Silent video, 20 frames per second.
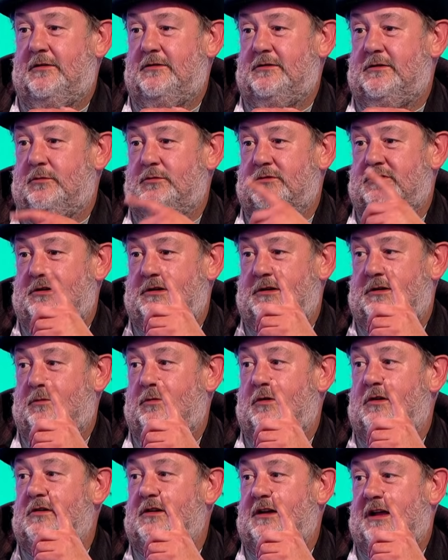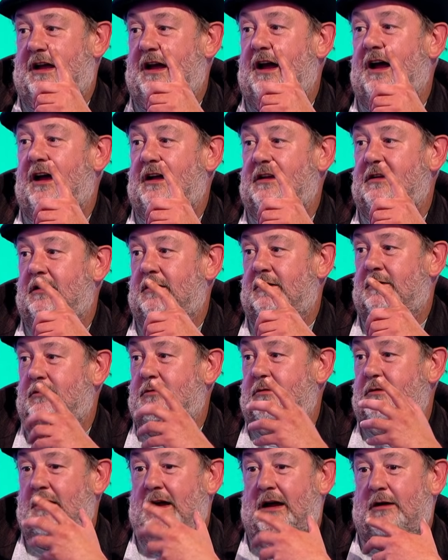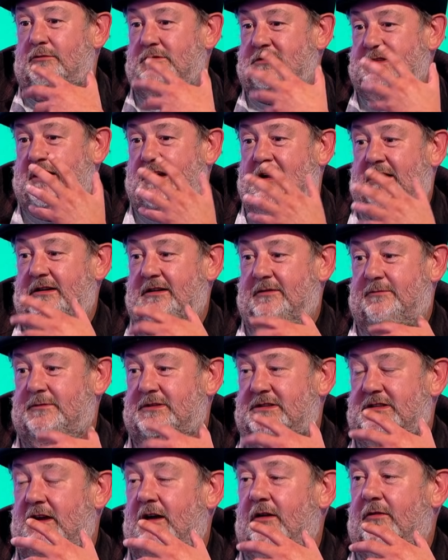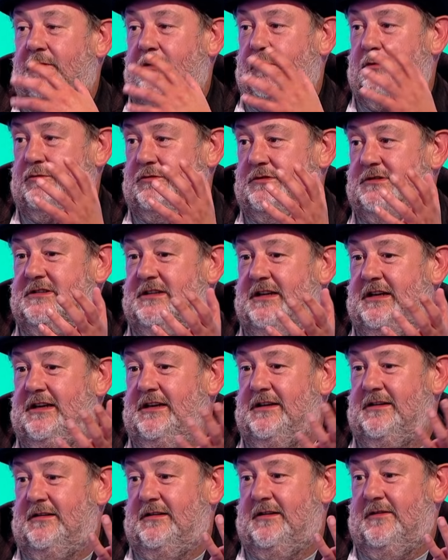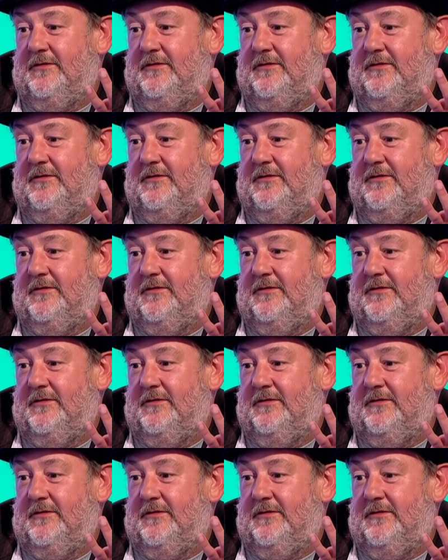there was only one guy who, outside of myself who'd seen the